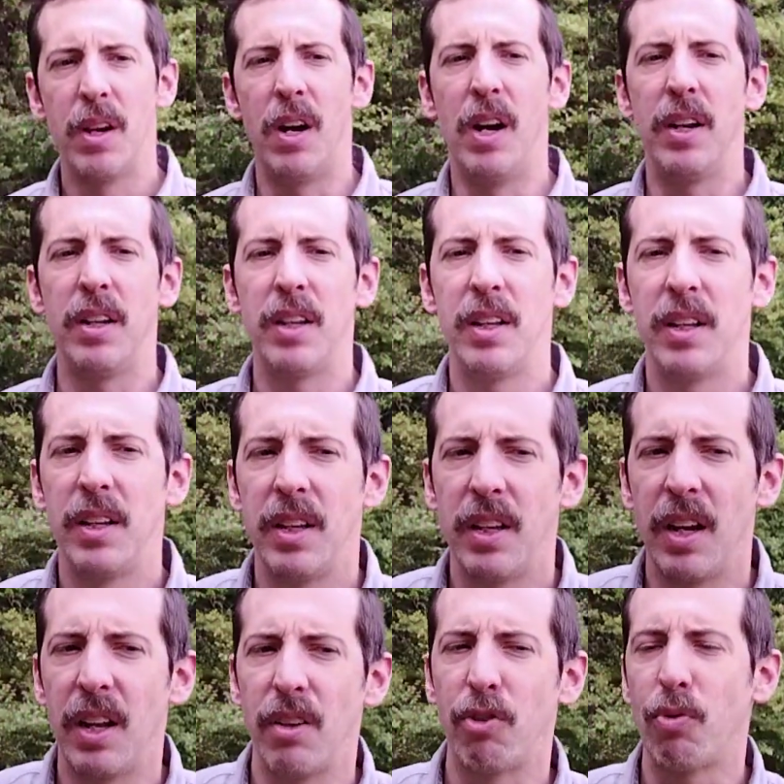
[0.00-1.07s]
All right,
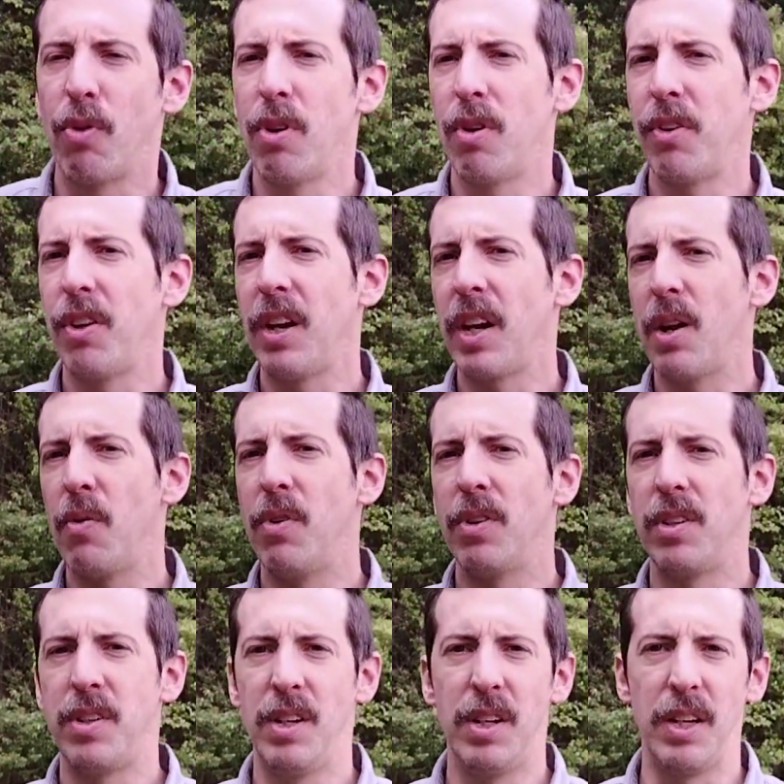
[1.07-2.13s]
now there's one other thing I
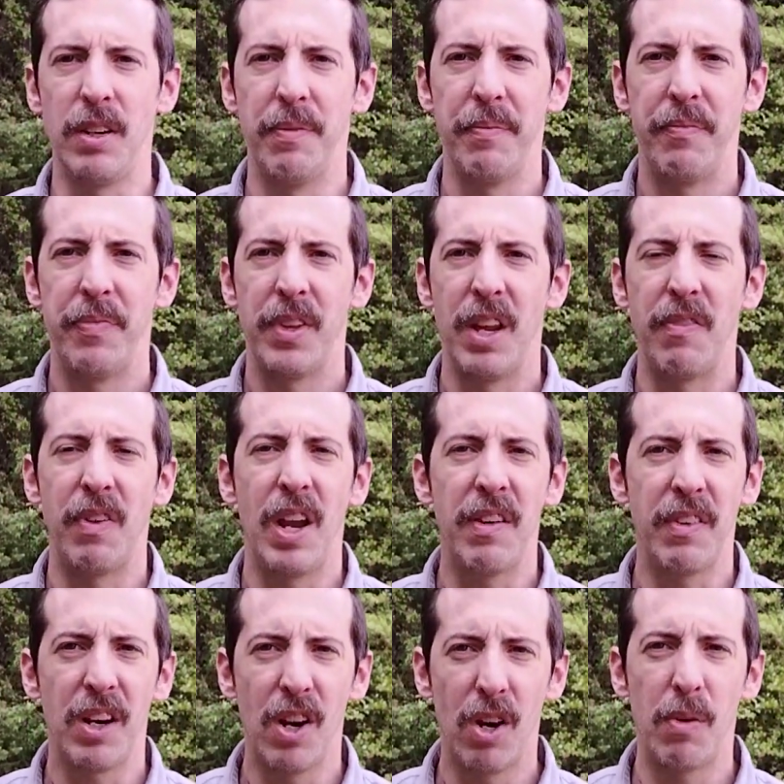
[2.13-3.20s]
wanted to tell you. If you
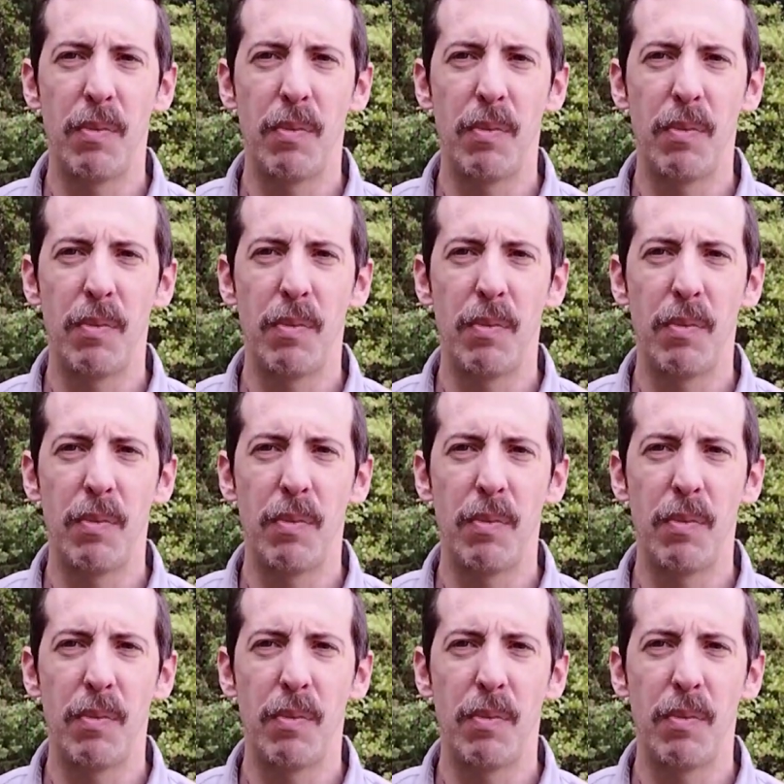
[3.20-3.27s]
have any